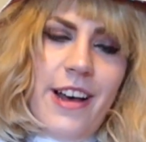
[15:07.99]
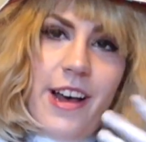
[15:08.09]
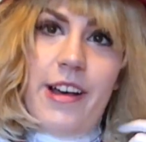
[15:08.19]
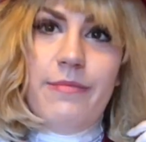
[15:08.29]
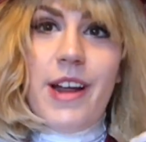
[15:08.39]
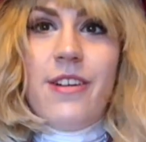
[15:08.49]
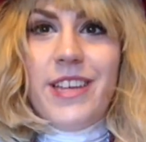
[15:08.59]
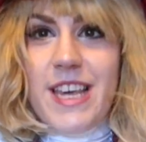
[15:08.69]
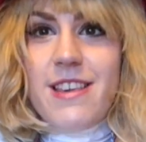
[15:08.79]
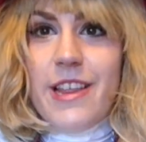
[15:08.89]
Not
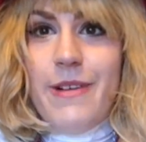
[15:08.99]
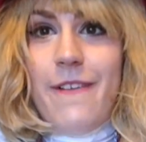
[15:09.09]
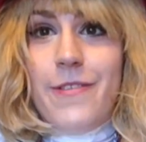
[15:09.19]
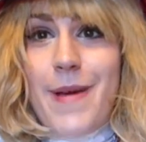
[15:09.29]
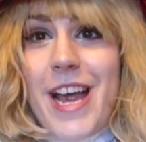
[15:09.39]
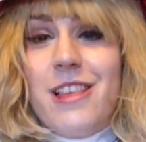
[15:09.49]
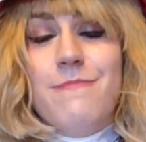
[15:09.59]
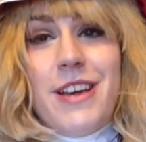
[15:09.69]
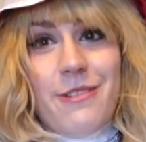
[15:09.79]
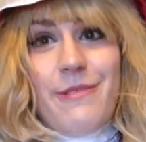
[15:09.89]
only silhouette of the mask,
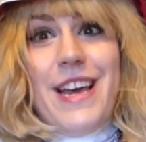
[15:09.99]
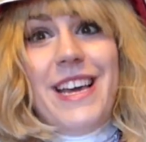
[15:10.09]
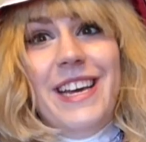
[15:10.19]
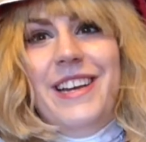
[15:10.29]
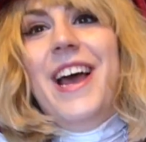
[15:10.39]
but your wig